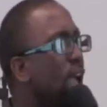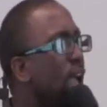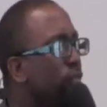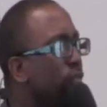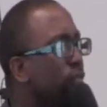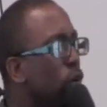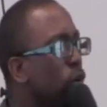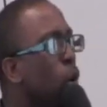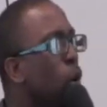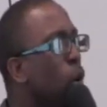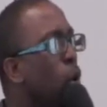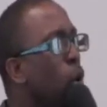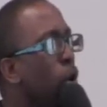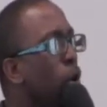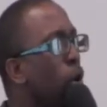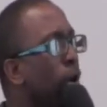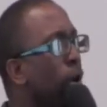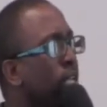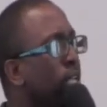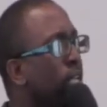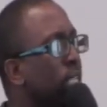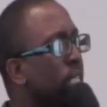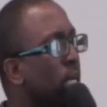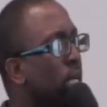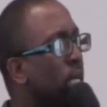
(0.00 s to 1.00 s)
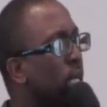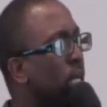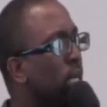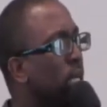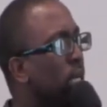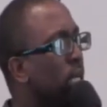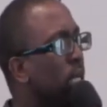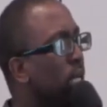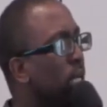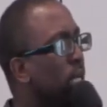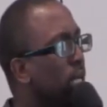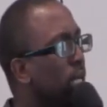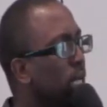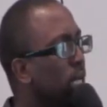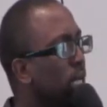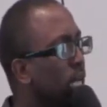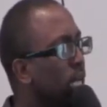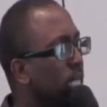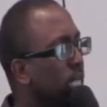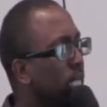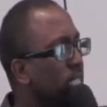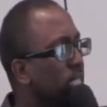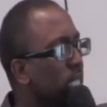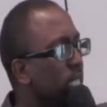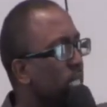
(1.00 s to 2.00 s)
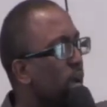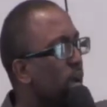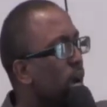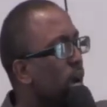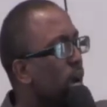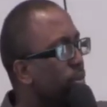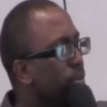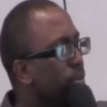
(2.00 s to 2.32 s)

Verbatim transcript: Lord, it is enough.